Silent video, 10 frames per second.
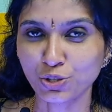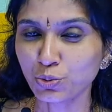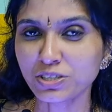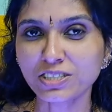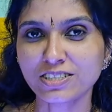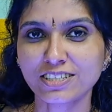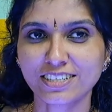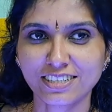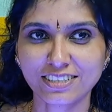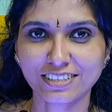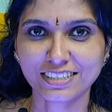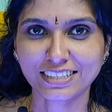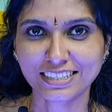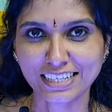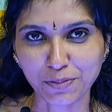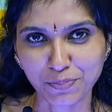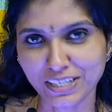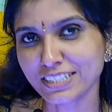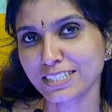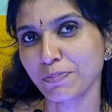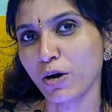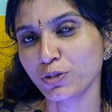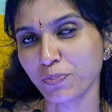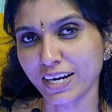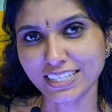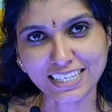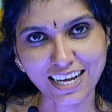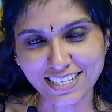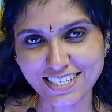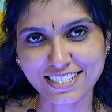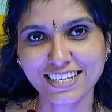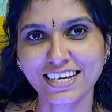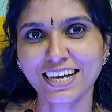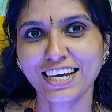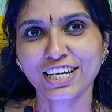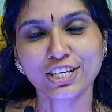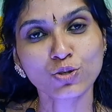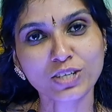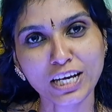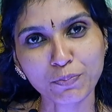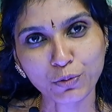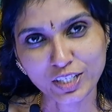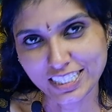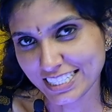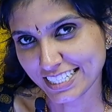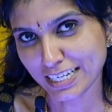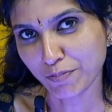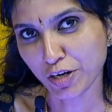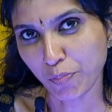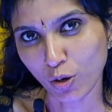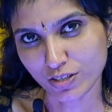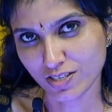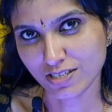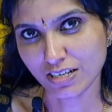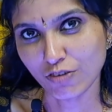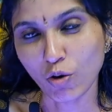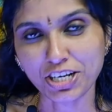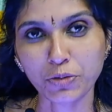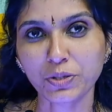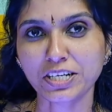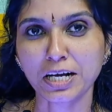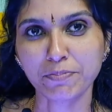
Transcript: You, the children, can predict about my class. You can put it in the comment box, whatever